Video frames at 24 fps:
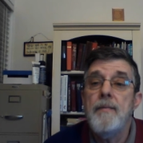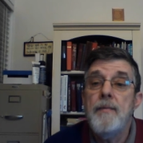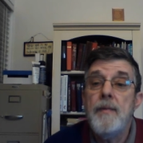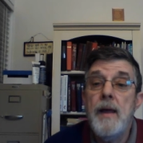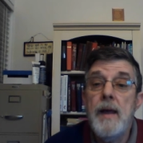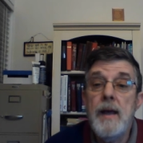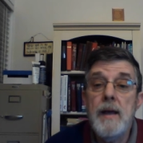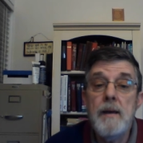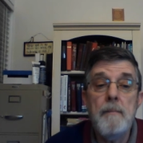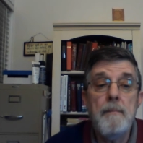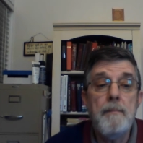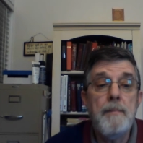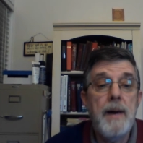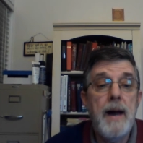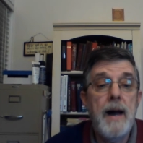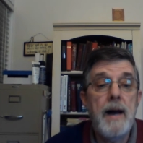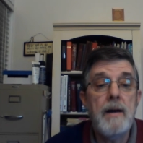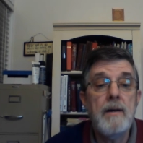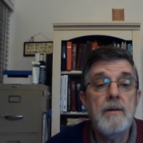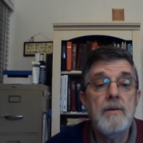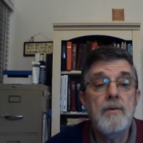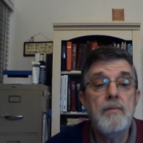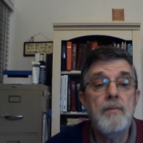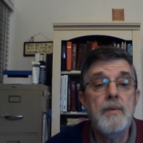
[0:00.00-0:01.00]
They
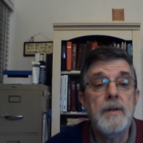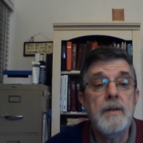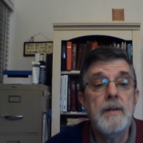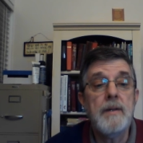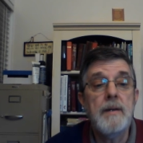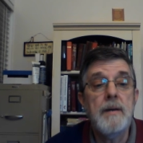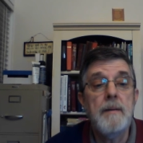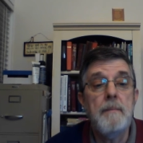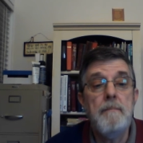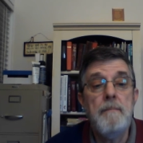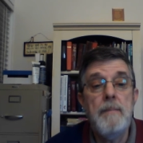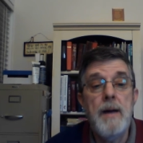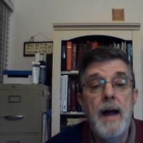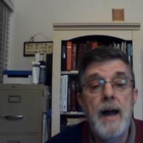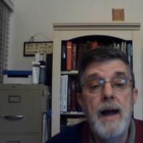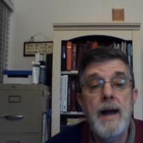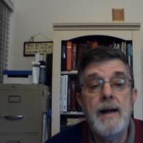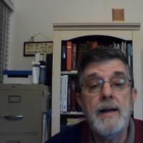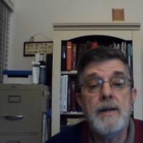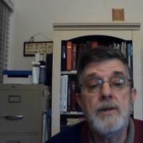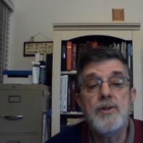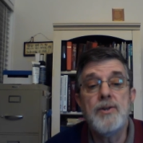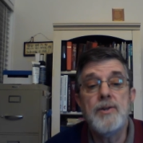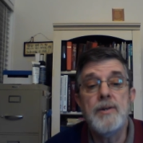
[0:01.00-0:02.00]
abound with
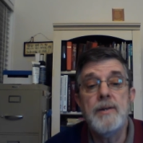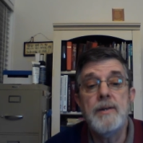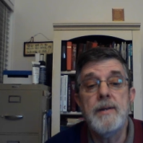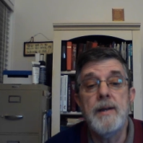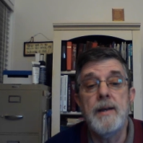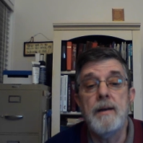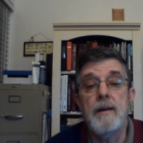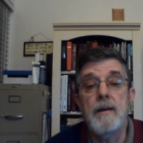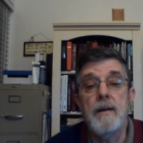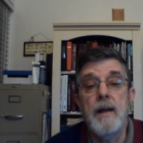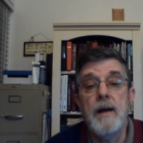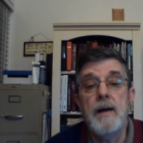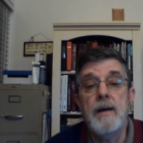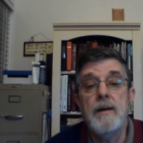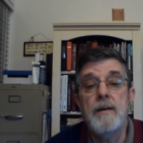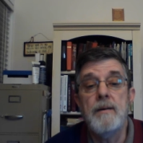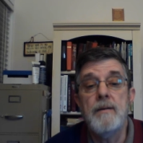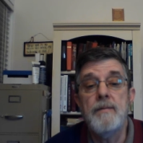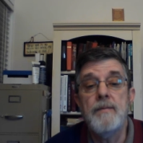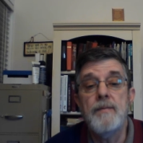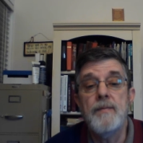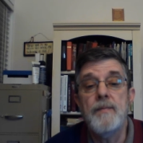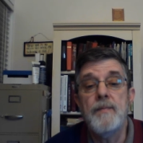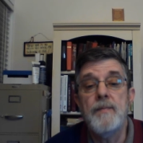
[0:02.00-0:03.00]
compassion and
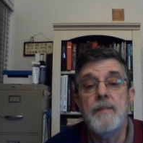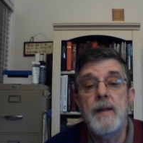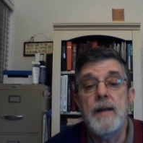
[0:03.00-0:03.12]
love